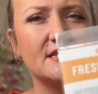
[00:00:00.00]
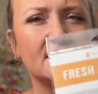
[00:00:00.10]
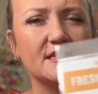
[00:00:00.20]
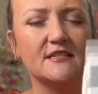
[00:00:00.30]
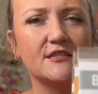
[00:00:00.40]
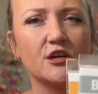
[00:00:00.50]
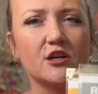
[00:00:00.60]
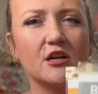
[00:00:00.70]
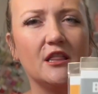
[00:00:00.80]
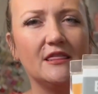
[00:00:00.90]
This is
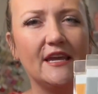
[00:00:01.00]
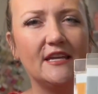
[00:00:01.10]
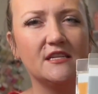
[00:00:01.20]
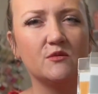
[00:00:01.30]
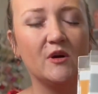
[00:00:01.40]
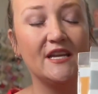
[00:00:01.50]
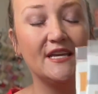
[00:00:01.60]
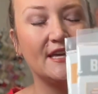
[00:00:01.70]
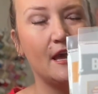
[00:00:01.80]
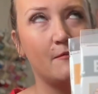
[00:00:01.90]
her latest one.
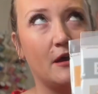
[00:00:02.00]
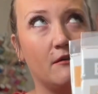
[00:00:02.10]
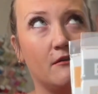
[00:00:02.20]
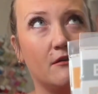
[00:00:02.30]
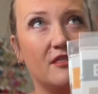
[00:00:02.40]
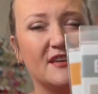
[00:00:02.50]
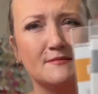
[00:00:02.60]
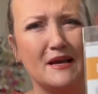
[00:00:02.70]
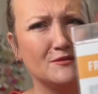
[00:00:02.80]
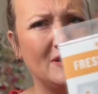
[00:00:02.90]
It came out this
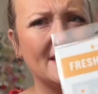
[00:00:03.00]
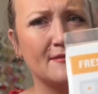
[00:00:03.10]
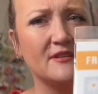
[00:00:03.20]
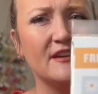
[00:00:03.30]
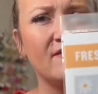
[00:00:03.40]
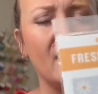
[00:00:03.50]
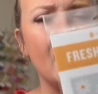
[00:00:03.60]
past week, I believe.